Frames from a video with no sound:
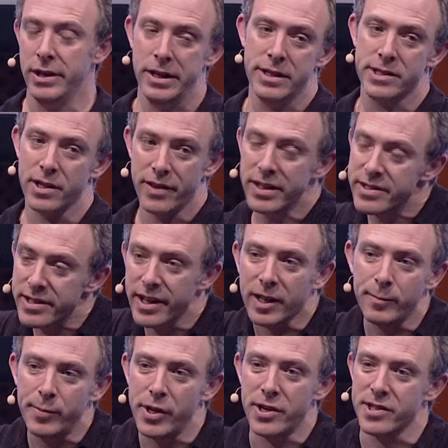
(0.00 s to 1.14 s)
So the internet
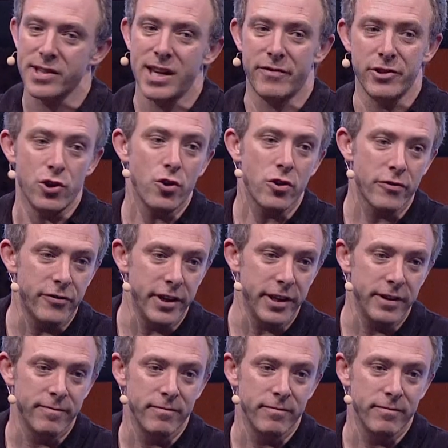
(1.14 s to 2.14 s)
computer doesn't have a geography.